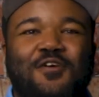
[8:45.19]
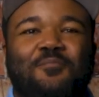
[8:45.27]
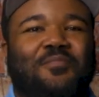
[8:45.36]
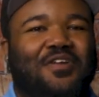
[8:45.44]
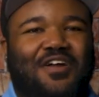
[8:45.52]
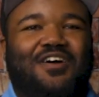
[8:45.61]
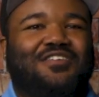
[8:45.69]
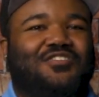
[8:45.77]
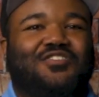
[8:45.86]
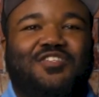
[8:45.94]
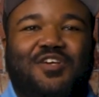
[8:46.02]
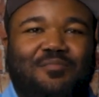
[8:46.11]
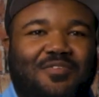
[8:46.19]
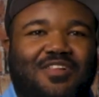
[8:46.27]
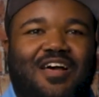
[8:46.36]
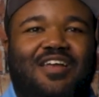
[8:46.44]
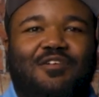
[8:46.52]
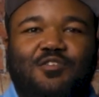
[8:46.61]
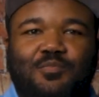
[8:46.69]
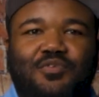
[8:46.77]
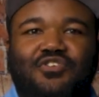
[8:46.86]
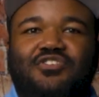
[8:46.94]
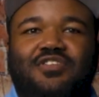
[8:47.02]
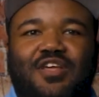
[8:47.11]
But honestly, I'm glad I was
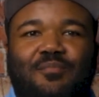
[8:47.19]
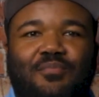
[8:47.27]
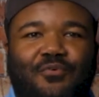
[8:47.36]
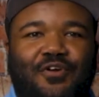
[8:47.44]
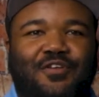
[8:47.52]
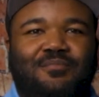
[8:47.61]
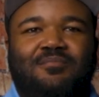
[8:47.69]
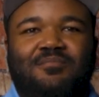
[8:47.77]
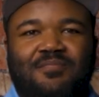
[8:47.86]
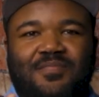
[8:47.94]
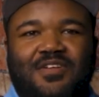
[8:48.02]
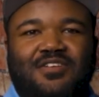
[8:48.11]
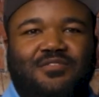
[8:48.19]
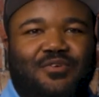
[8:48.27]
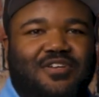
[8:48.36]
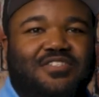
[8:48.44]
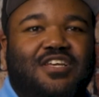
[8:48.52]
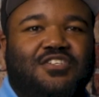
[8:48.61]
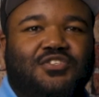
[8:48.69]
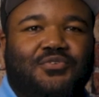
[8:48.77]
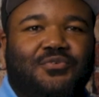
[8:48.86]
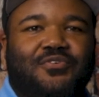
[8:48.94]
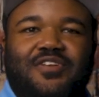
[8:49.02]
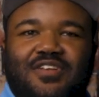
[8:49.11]
pushed to that point where I said,
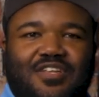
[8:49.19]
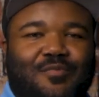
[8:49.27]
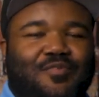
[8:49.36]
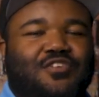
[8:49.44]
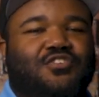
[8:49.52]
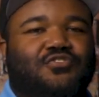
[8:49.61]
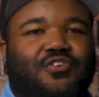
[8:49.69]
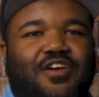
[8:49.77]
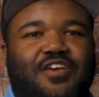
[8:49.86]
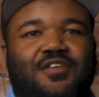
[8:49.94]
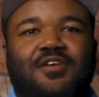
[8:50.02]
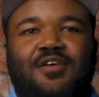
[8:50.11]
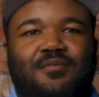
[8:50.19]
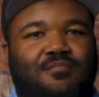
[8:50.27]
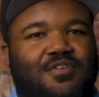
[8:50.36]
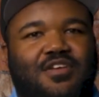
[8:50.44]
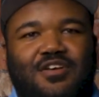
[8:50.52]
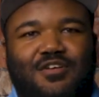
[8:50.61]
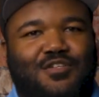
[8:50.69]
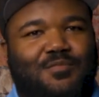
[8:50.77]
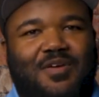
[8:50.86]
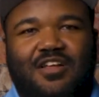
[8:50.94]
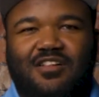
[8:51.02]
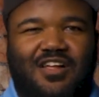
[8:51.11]
screw it, and let me just try it, because
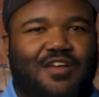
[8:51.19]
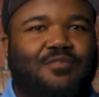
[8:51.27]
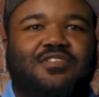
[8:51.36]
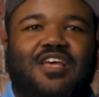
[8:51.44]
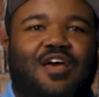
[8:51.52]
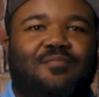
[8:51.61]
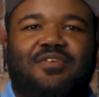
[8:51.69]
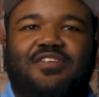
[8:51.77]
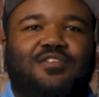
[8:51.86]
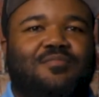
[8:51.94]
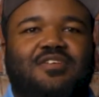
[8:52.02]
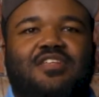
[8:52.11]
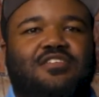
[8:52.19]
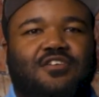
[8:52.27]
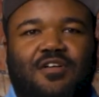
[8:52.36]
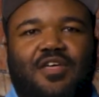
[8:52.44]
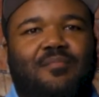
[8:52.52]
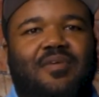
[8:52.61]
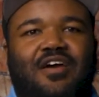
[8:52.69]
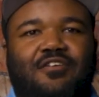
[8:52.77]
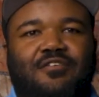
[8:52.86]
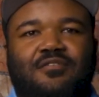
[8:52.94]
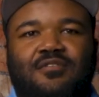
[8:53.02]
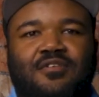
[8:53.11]
my client was happy, and to me, that's all that
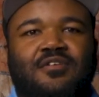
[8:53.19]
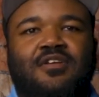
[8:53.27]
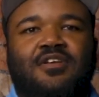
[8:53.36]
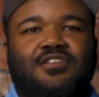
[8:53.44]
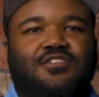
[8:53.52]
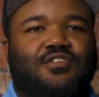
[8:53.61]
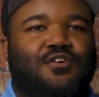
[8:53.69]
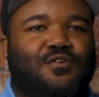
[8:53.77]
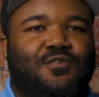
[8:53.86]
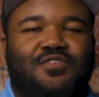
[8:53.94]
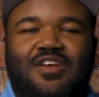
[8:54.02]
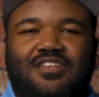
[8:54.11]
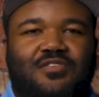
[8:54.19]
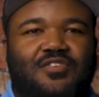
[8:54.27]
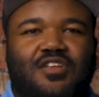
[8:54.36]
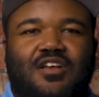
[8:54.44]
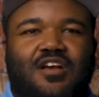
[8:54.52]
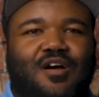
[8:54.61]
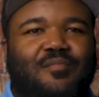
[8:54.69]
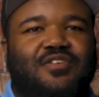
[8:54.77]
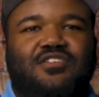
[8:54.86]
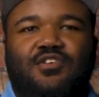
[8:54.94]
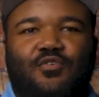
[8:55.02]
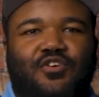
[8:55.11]
mattered. So if you guys have any
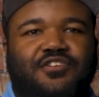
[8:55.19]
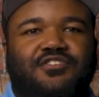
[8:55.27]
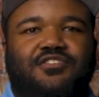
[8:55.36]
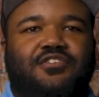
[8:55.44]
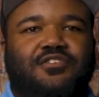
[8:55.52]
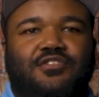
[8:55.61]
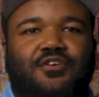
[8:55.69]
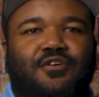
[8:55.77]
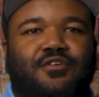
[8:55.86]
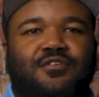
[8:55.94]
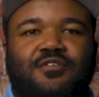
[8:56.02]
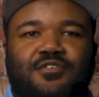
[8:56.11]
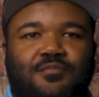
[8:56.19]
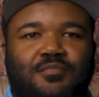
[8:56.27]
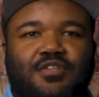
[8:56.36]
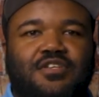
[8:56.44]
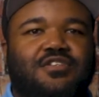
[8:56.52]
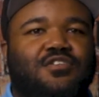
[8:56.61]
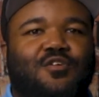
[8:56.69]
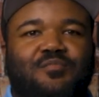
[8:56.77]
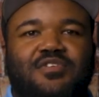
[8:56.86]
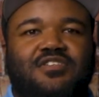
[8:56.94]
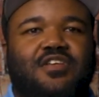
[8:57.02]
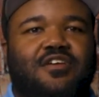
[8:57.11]
comments, questions, or concerns, please don't
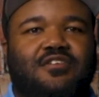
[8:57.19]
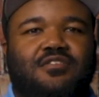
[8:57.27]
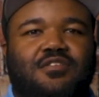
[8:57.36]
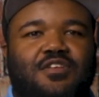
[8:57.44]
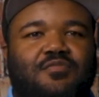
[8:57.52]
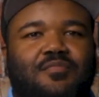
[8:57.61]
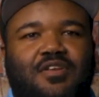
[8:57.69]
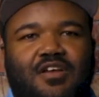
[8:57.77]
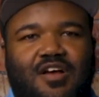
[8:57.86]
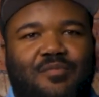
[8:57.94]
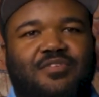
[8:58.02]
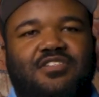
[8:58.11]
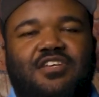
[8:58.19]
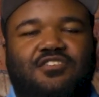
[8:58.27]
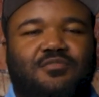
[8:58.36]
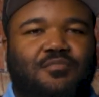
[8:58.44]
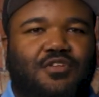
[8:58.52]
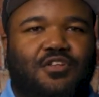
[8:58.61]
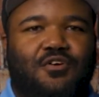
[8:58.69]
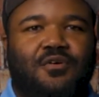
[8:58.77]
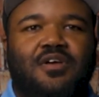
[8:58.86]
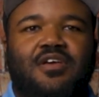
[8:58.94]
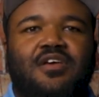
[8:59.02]
be scared to leave them in the comment section below.